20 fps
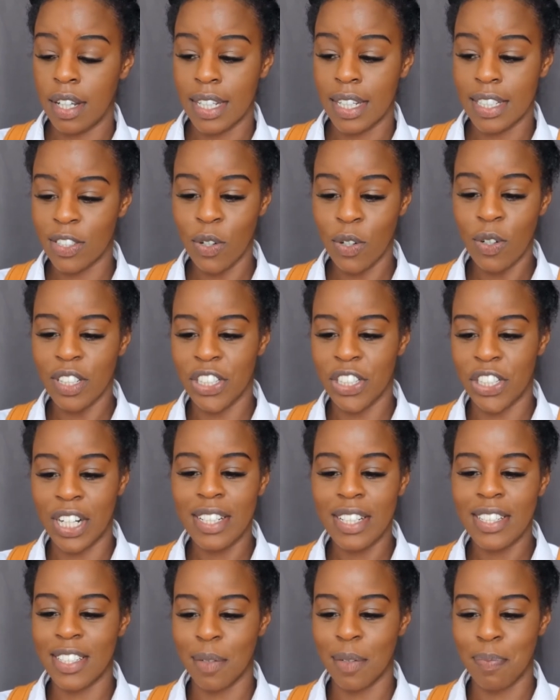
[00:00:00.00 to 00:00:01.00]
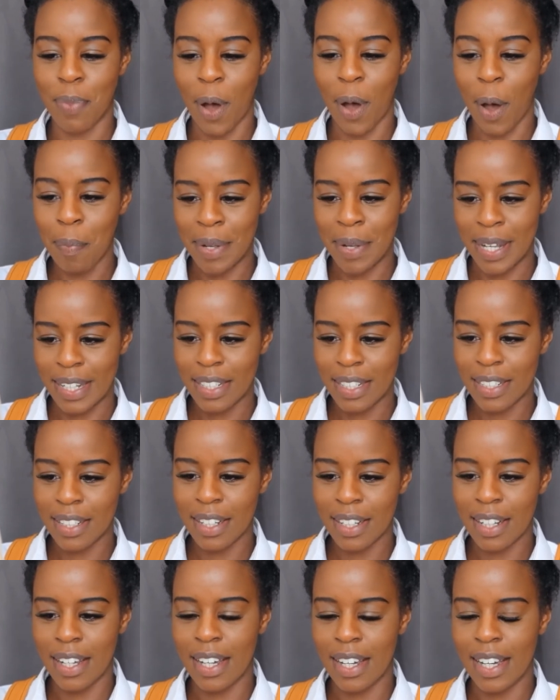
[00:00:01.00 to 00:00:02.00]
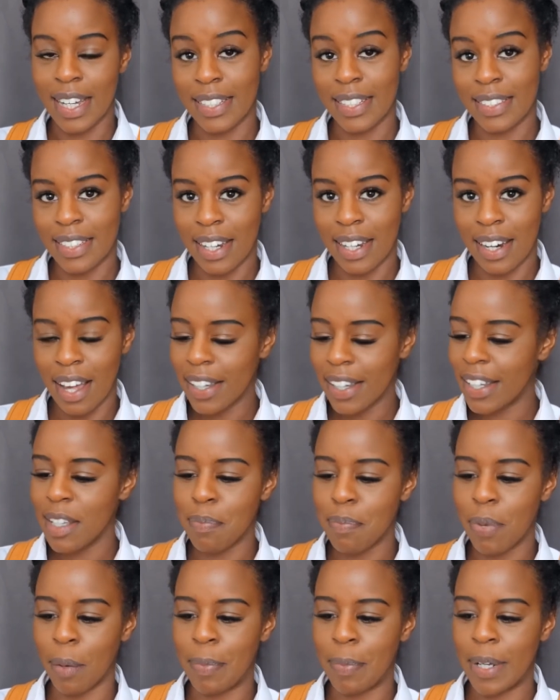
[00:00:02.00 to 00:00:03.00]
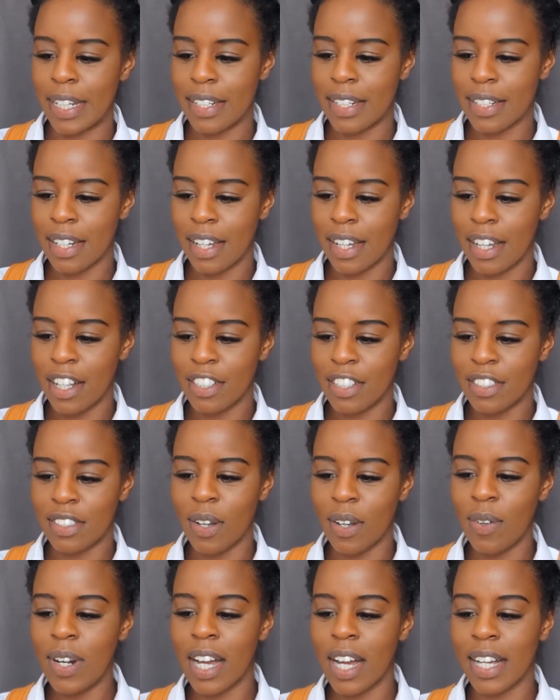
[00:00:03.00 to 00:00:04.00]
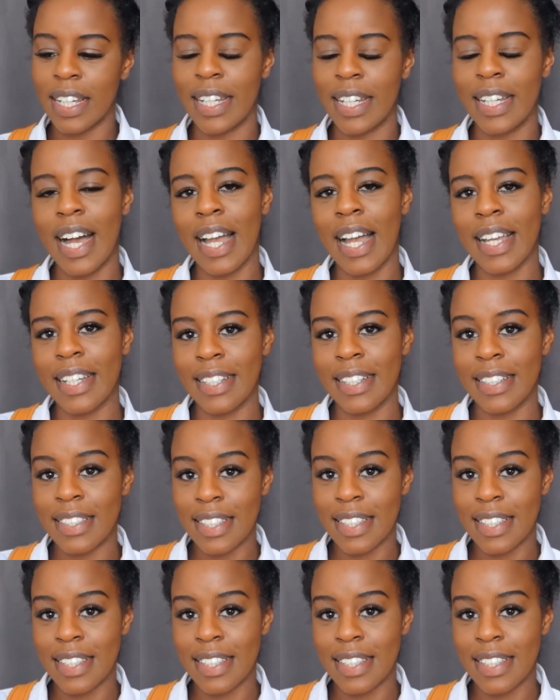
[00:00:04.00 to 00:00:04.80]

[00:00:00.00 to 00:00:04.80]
"It's not just a puppet. It's a lucky puppet. So lucky I can